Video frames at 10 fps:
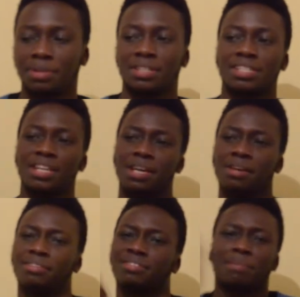but
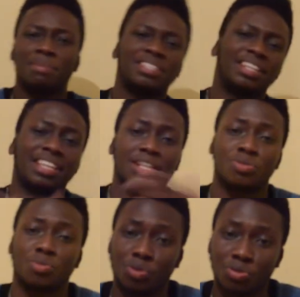basically
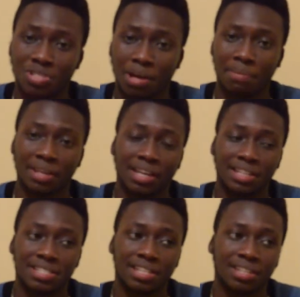that's what was happening. I
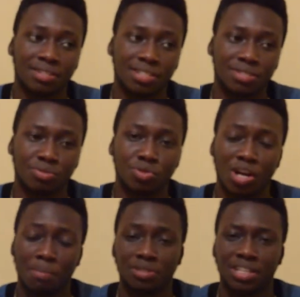decided just to talk
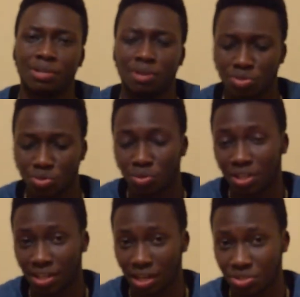about it. I do not want to do the
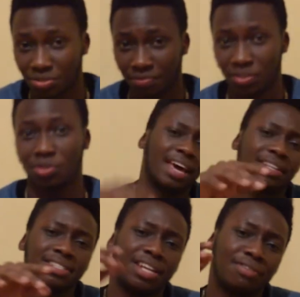reaction video.
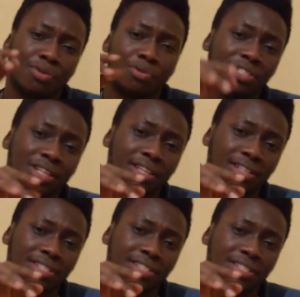Xtian if you're watching
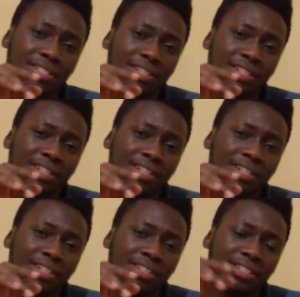this,
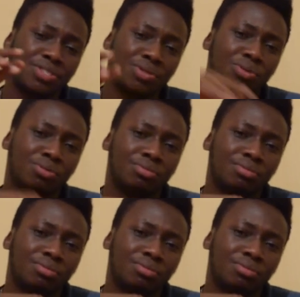just know